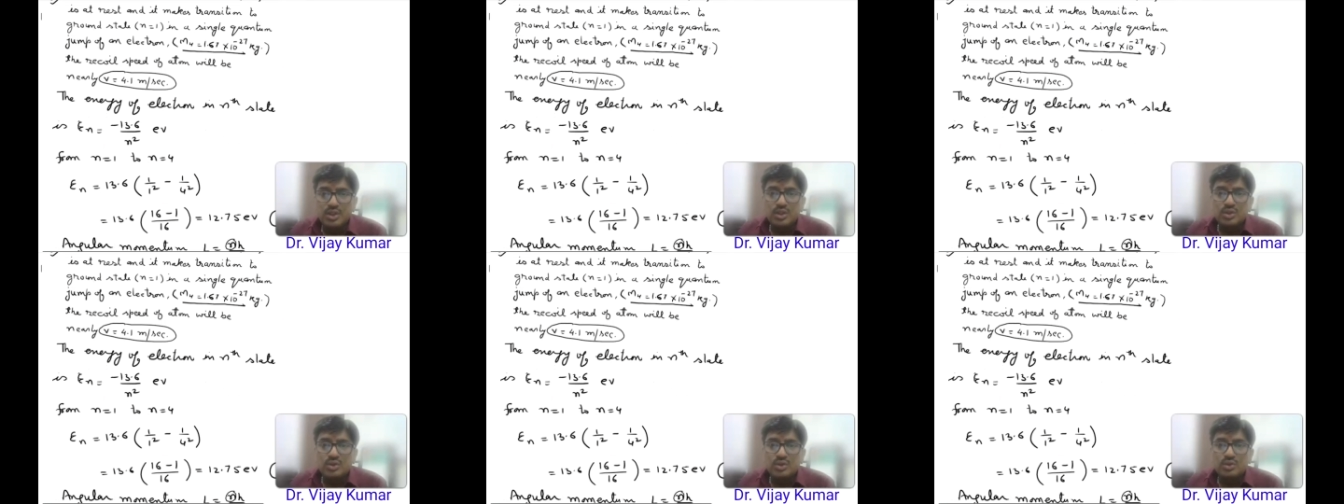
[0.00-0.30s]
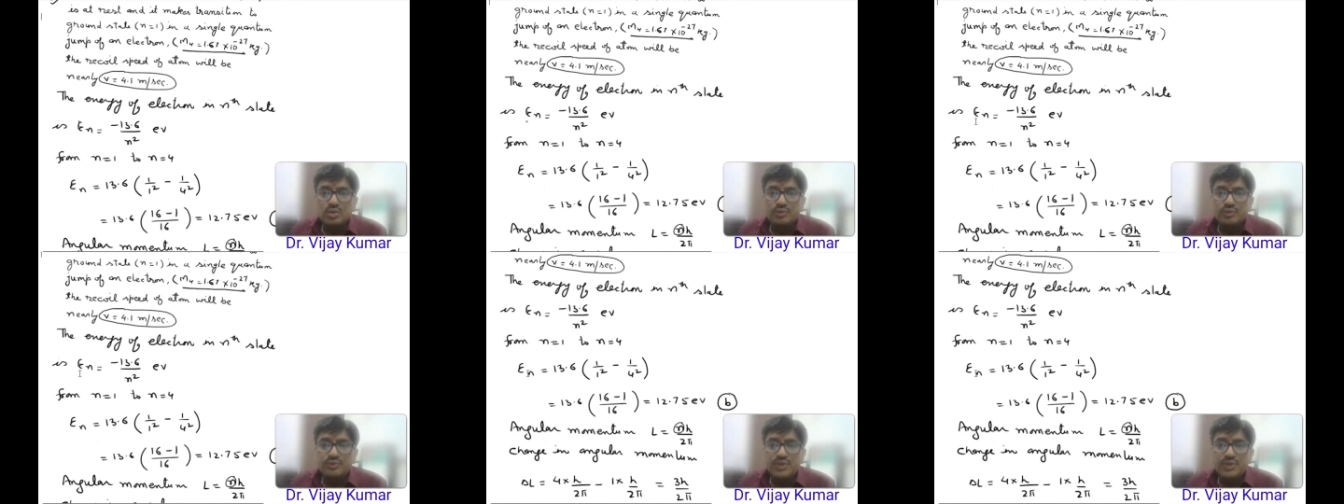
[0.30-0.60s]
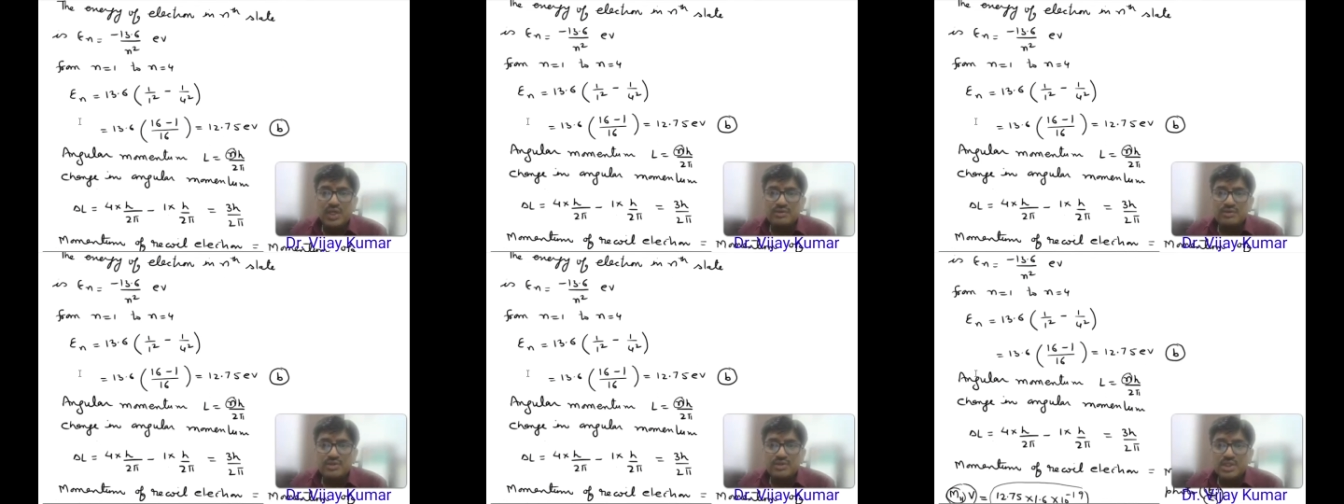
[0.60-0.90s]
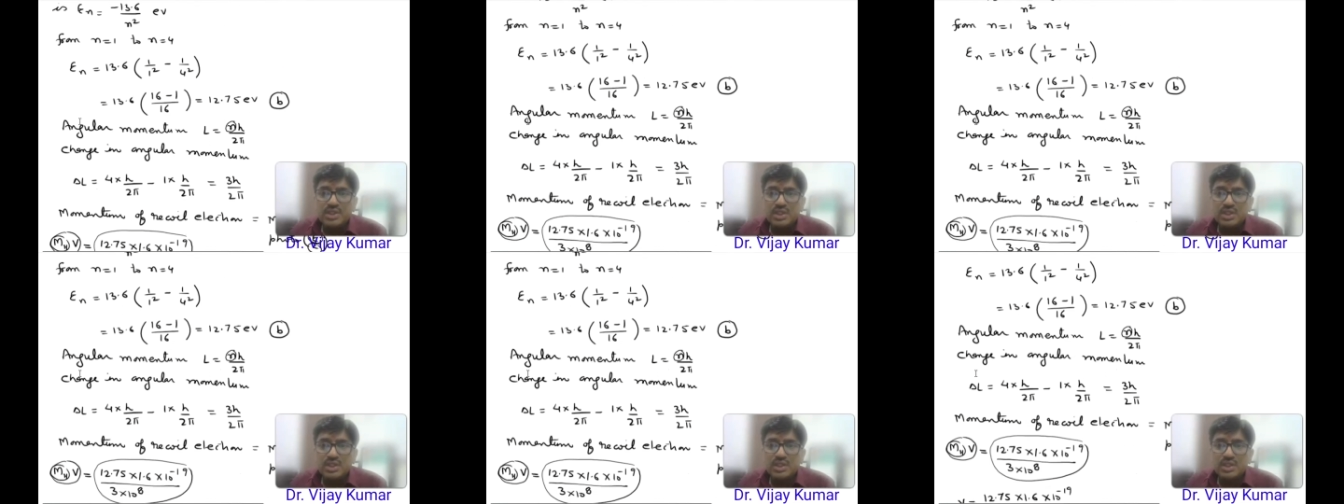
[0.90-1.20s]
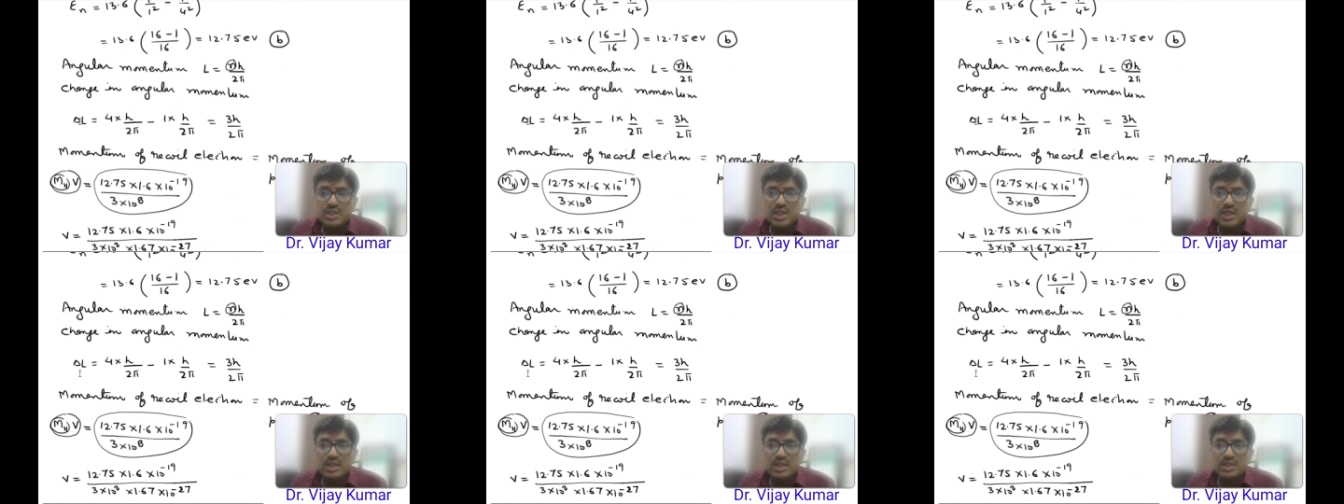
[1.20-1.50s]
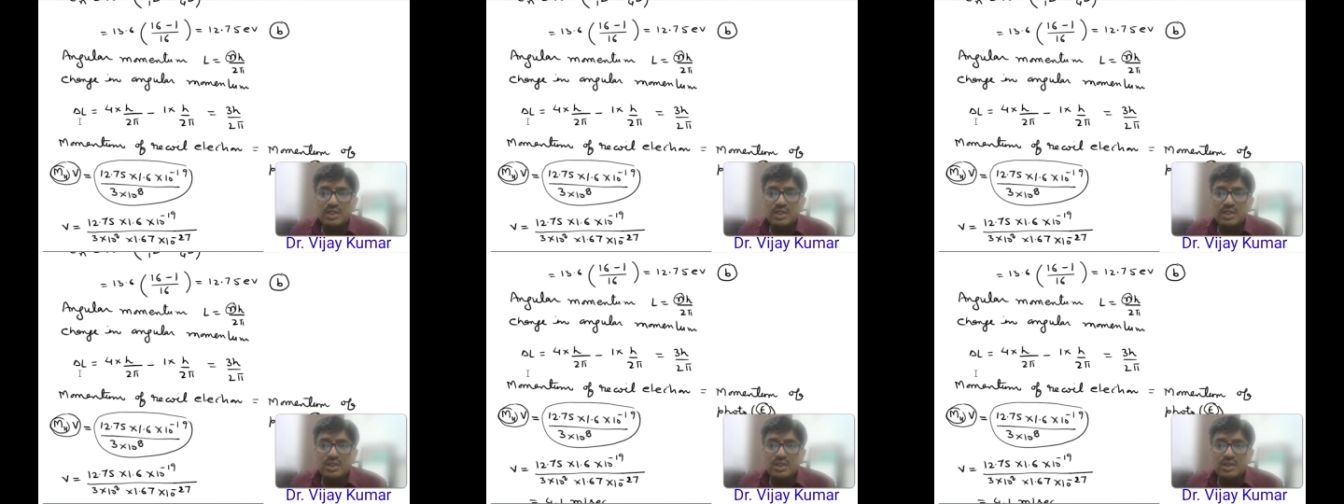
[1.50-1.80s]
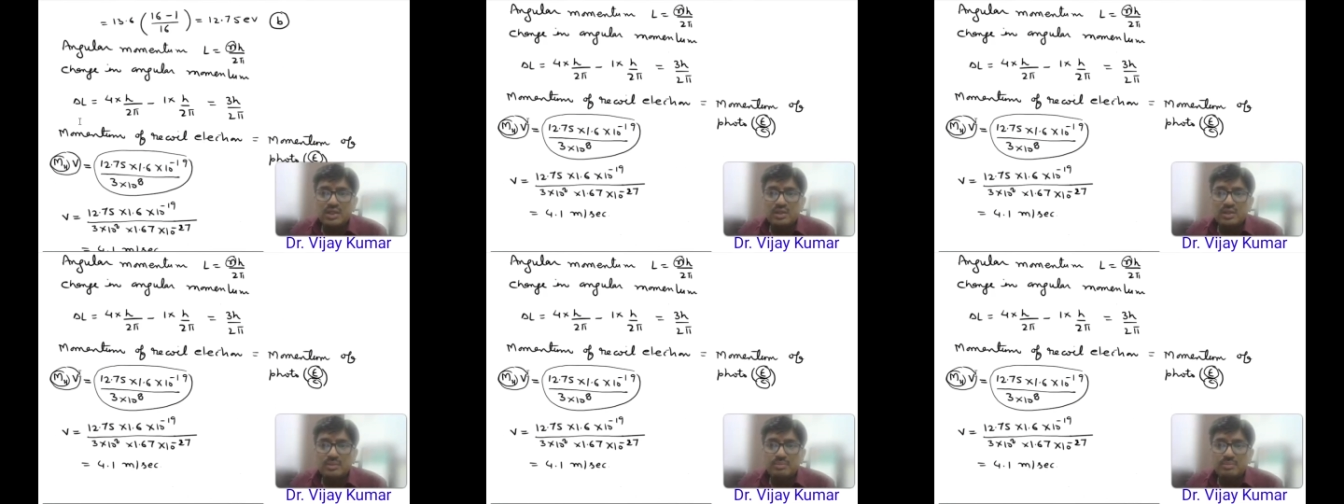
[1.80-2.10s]
So we have seen that
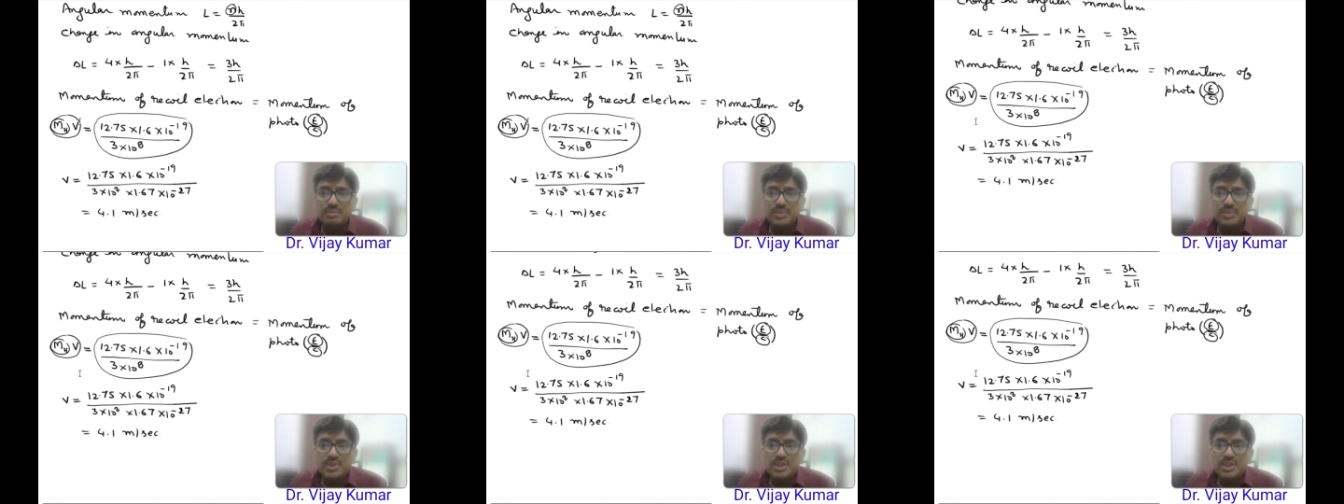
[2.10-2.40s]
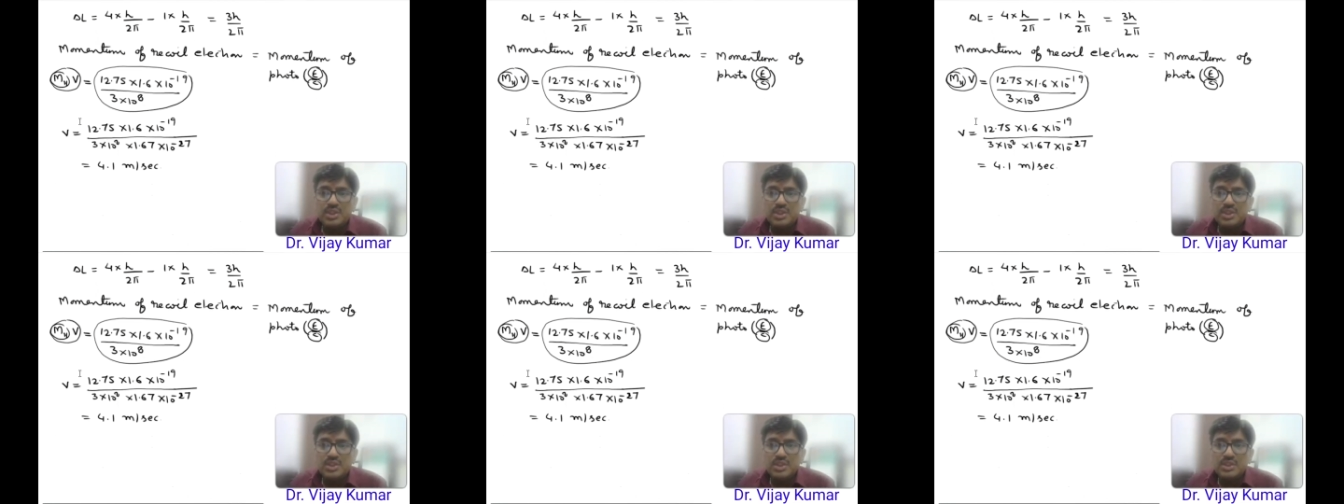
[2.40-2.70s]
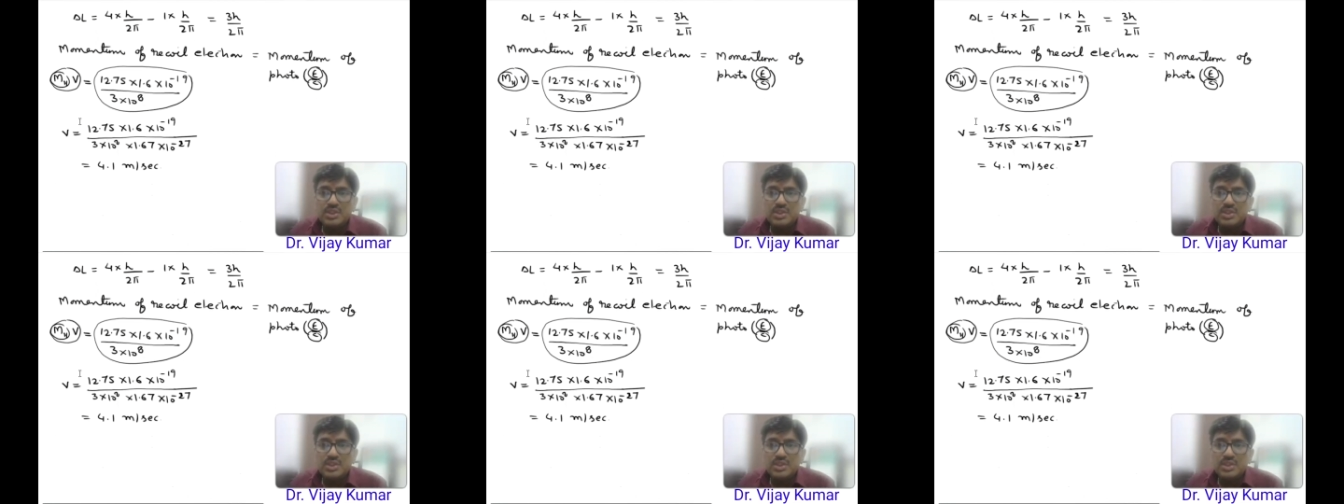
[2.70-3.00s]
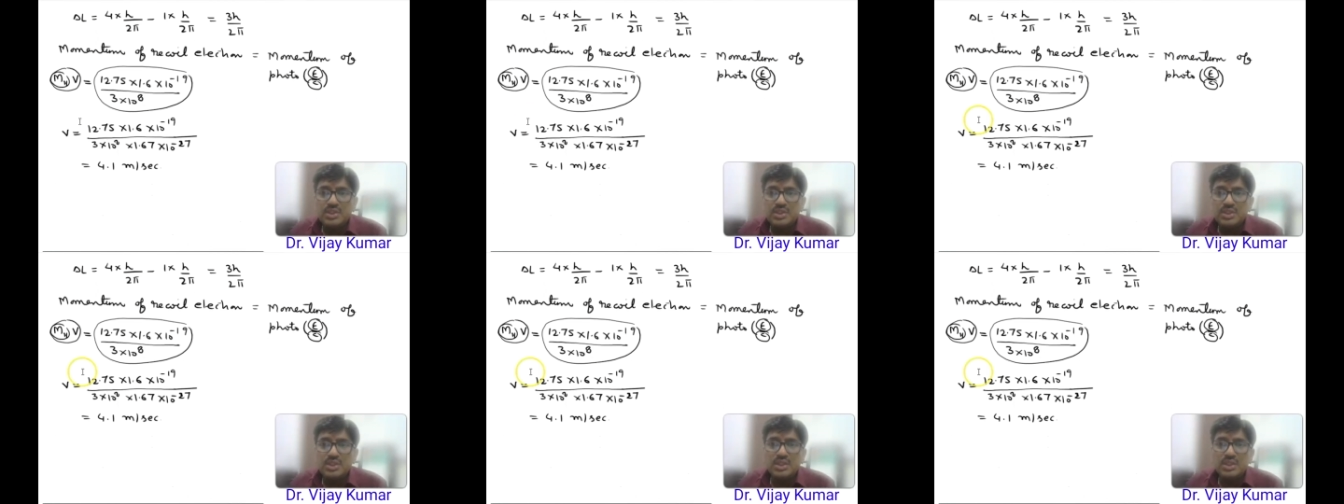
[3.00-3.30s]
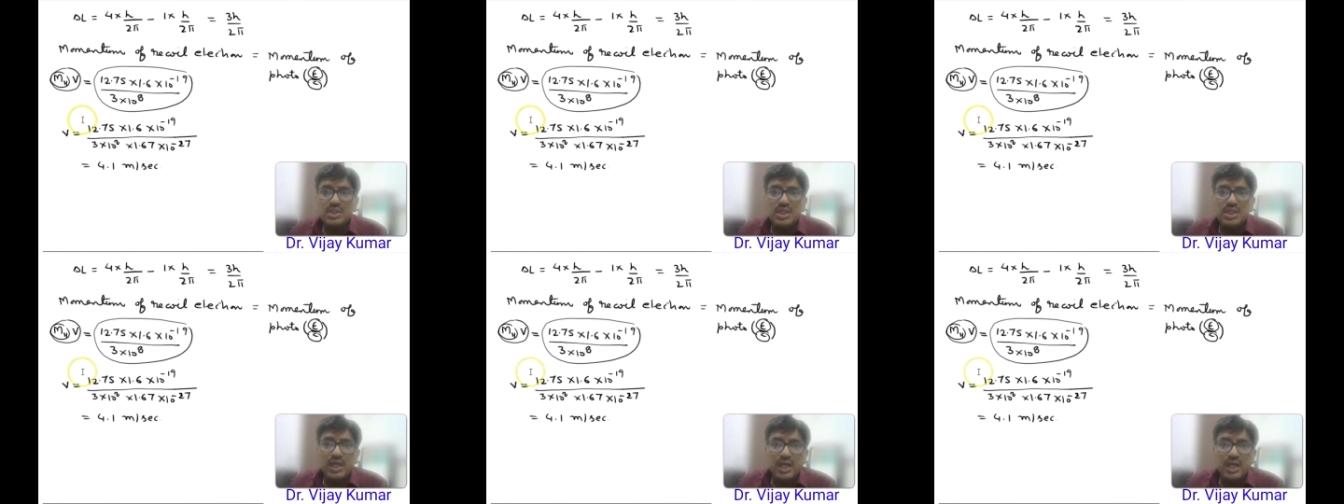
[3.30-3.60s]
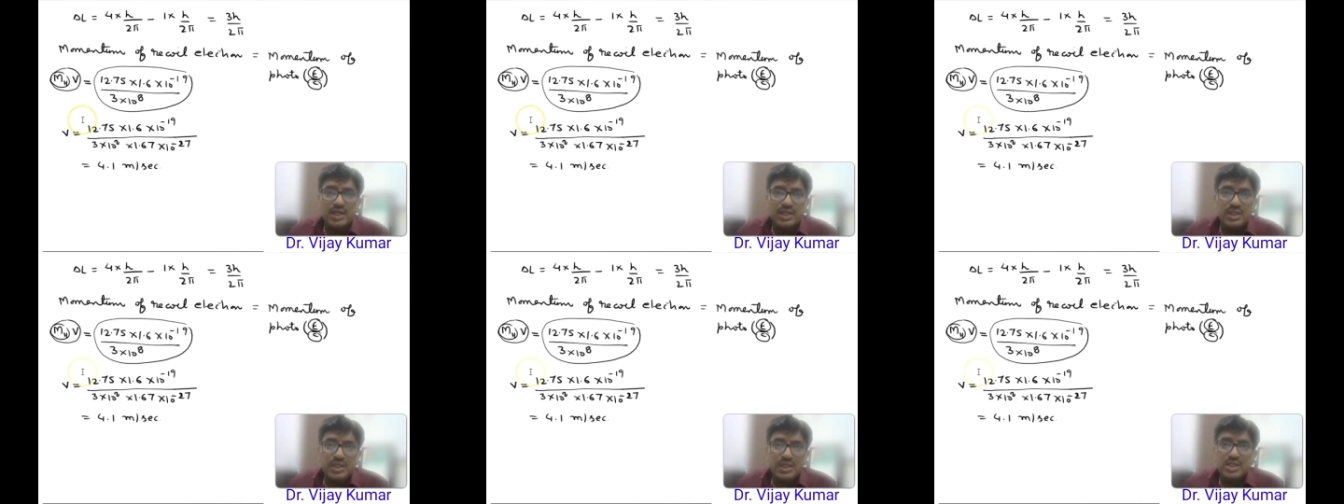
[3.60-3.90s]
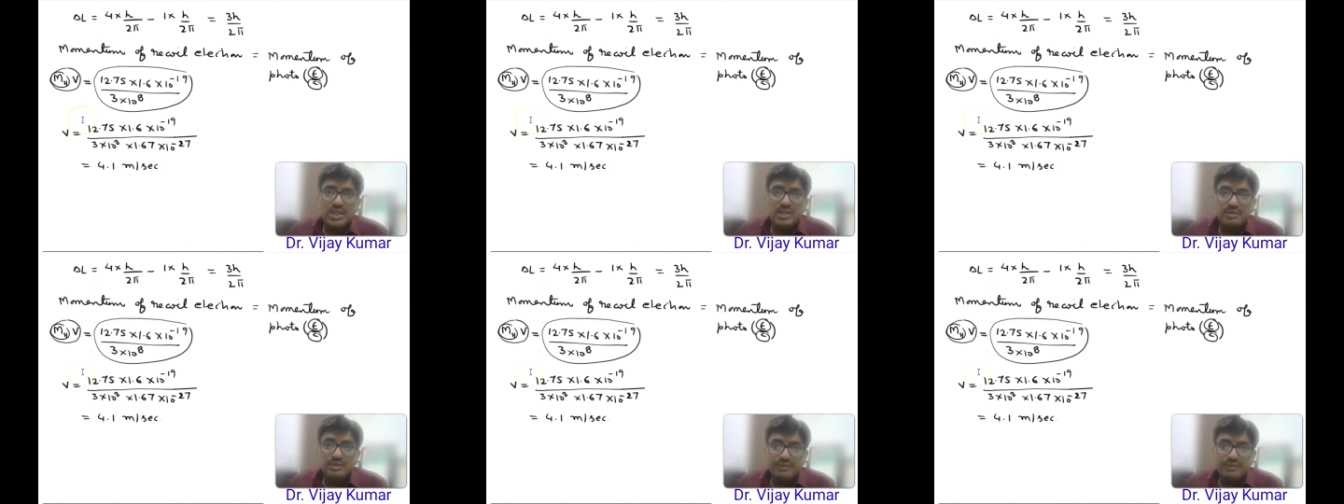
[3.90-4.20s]
B, C and
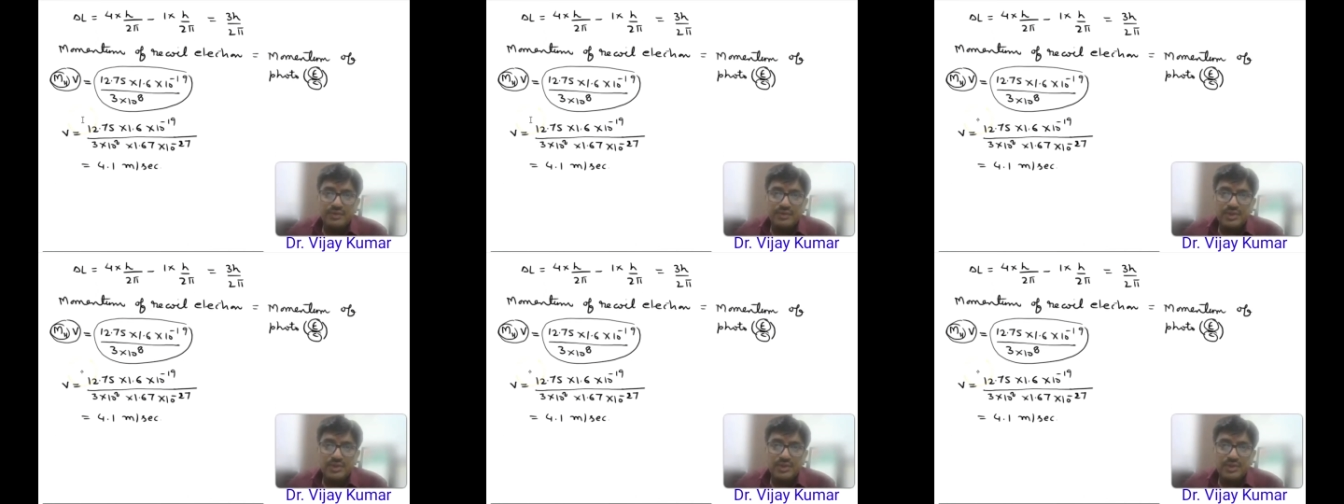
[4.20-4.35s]
D